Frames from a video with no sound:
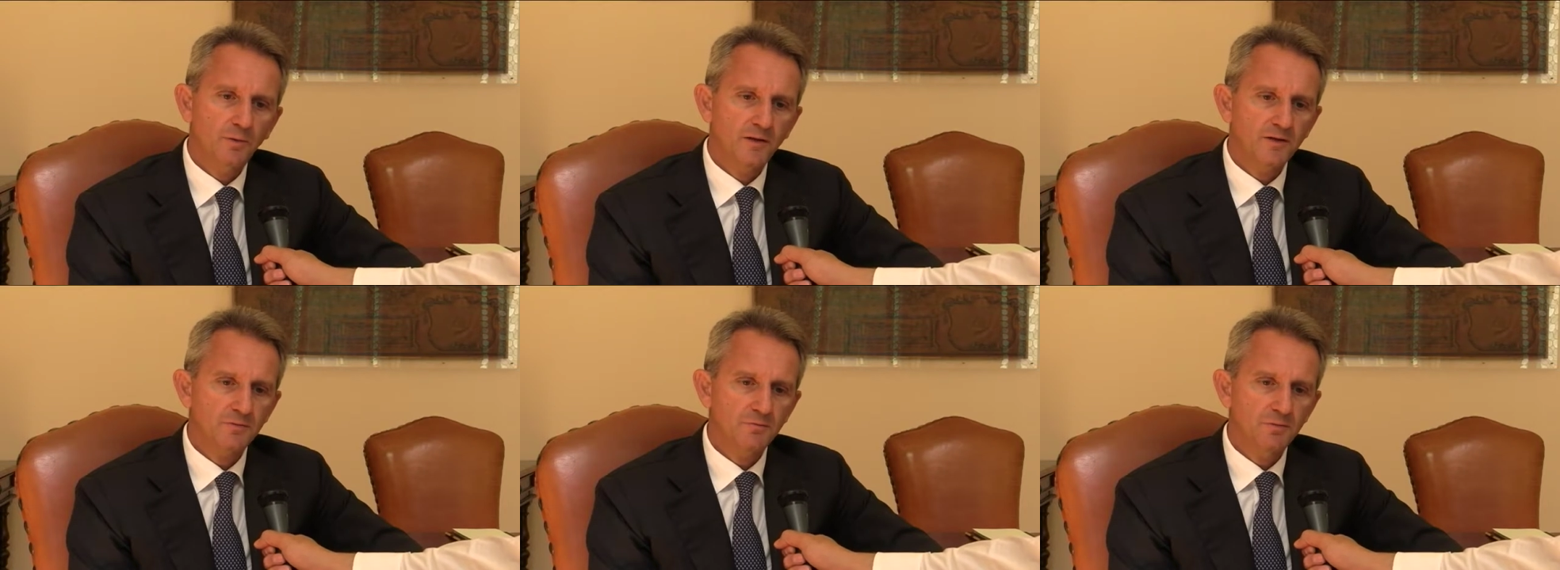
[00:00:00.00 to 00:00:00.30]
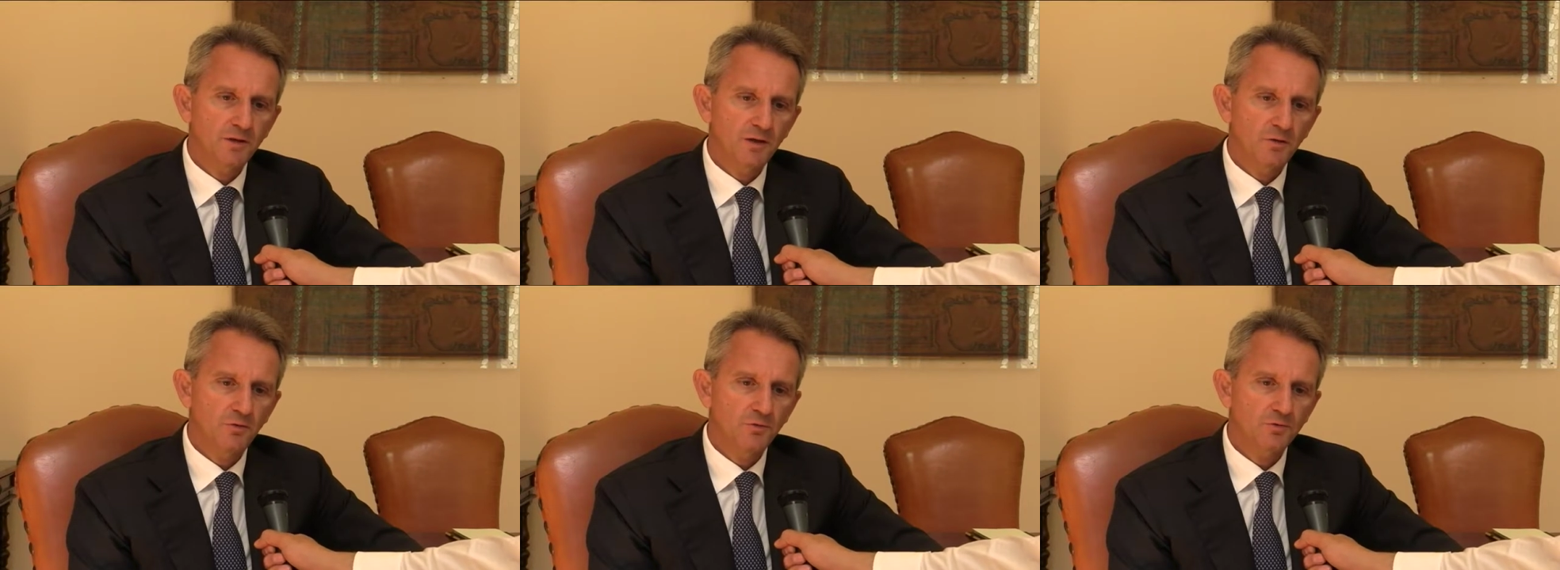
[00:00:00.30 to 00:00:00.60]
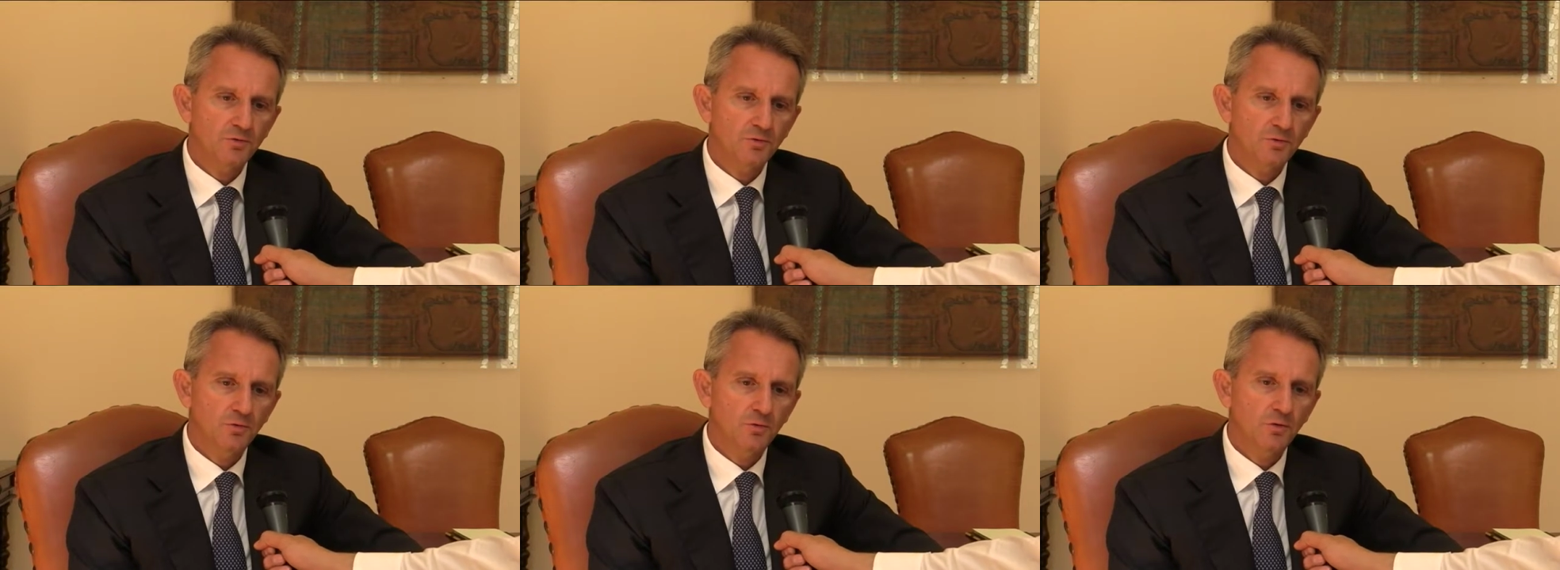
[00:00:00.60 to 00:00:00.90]
has been
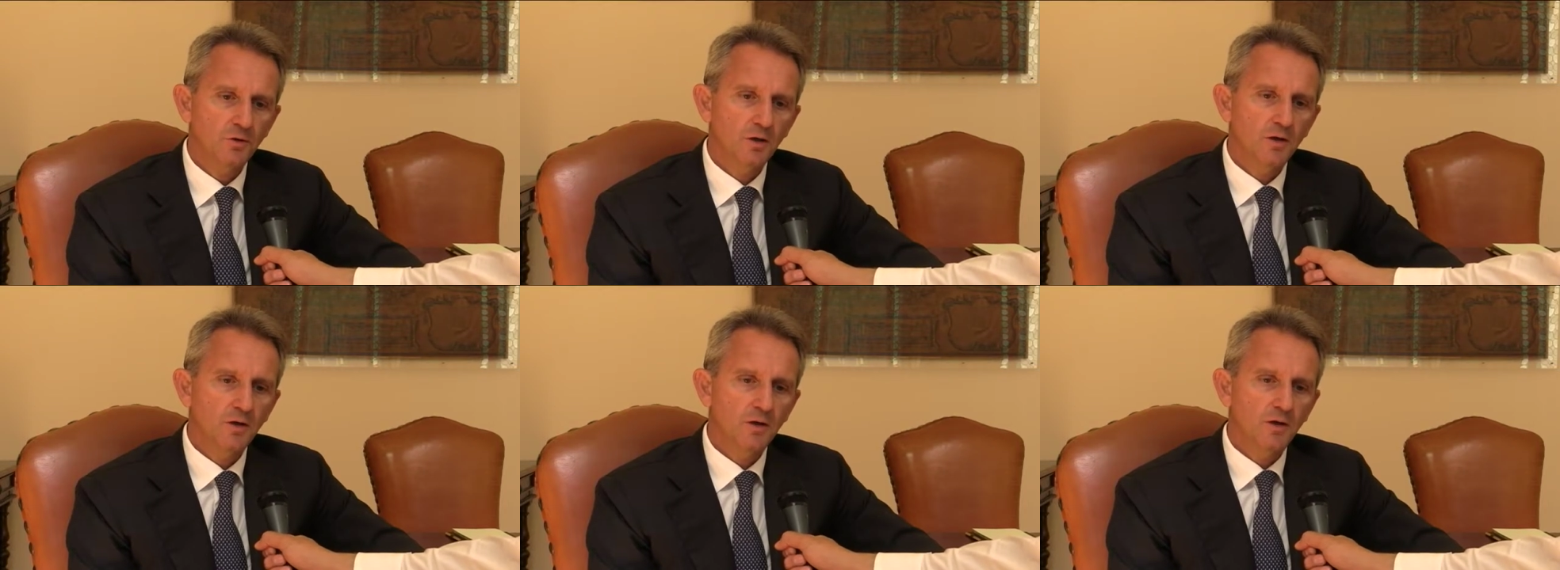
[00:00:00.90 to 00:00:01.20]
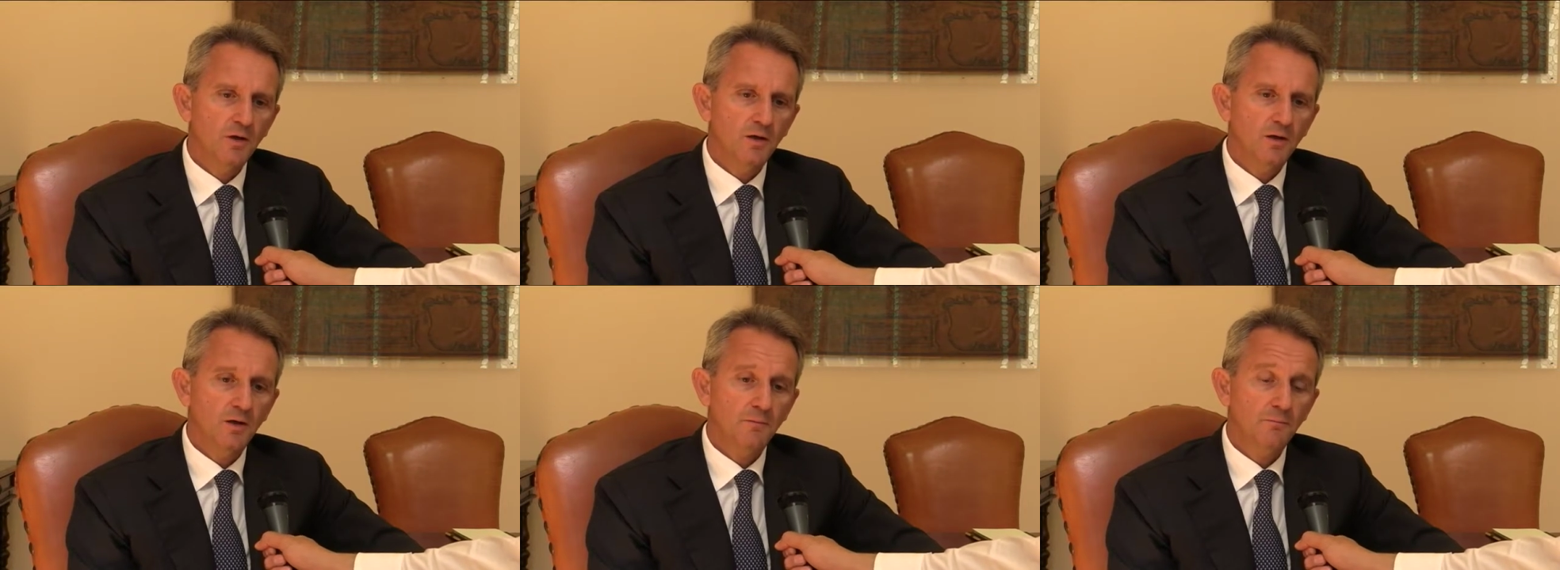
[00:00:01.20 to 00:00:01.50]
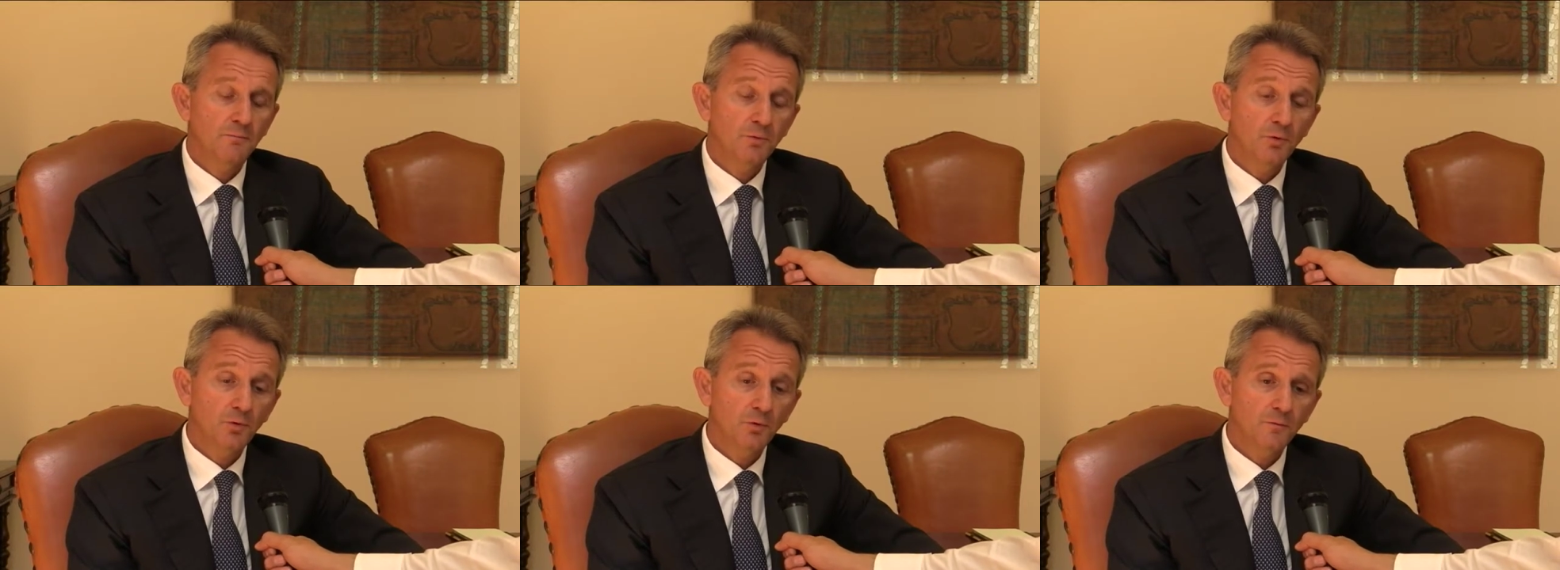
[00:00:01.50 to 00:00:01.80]
also
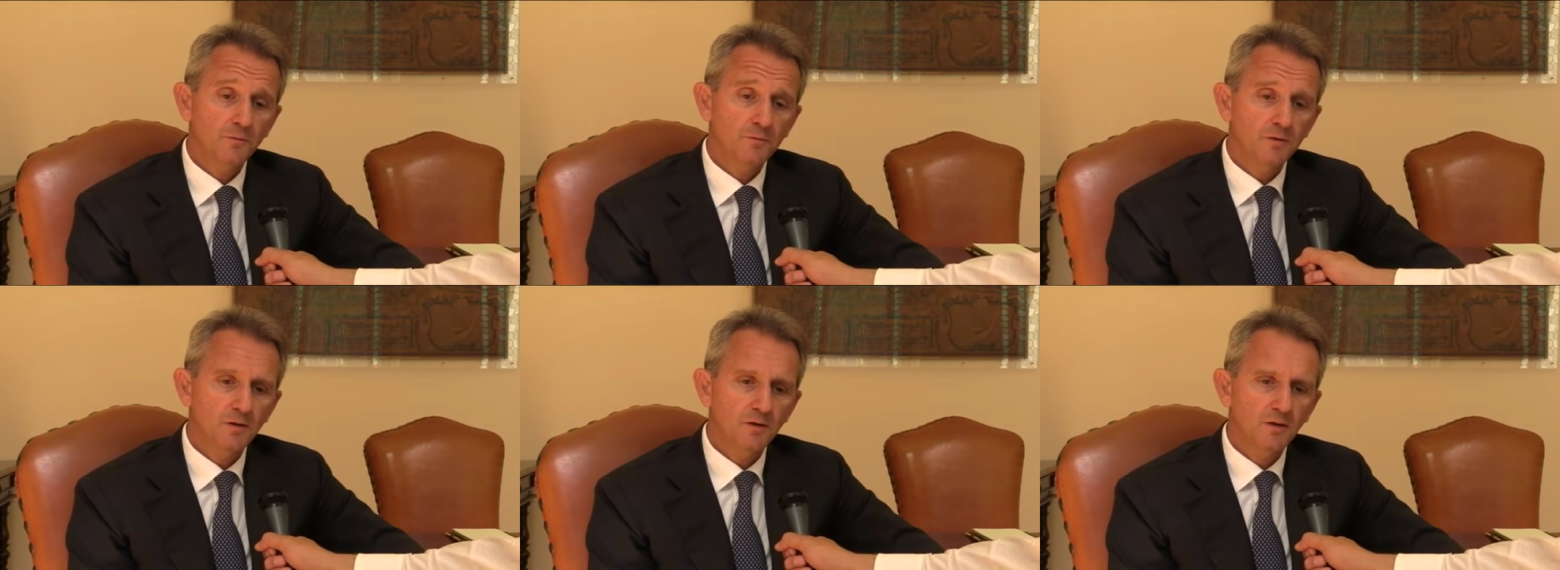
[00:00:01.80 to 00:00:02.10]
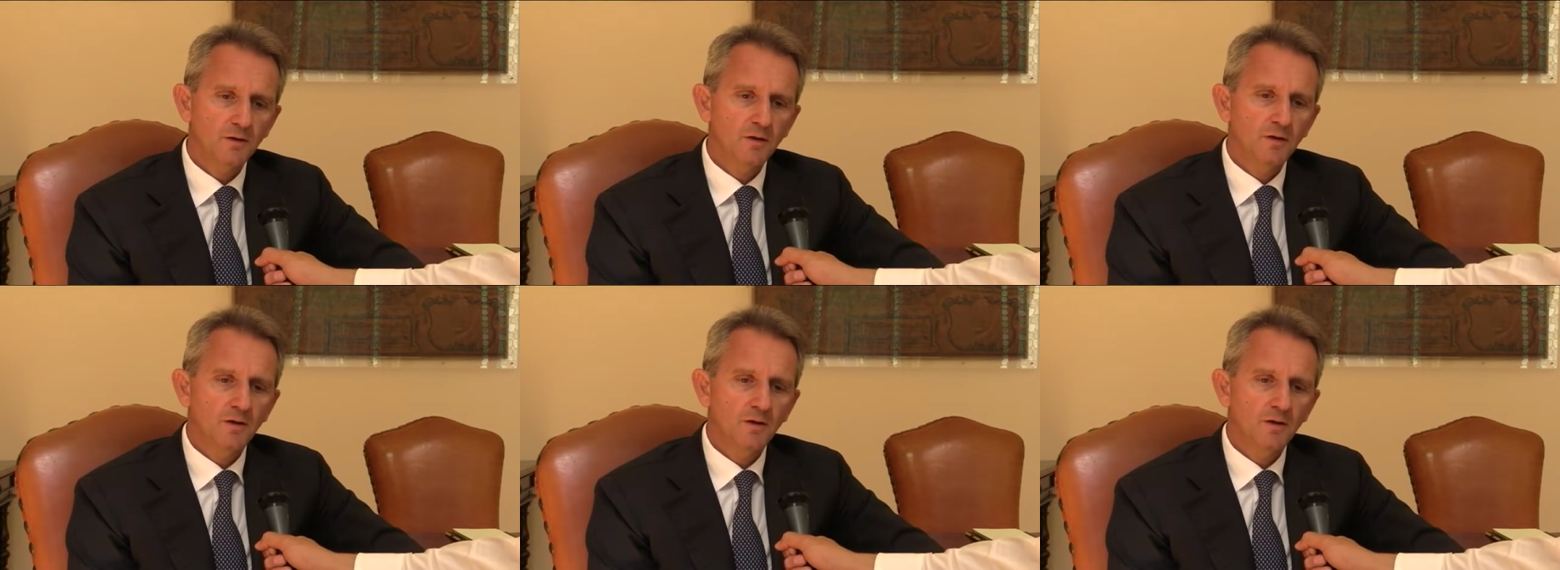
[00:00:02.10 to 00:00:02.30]
improved.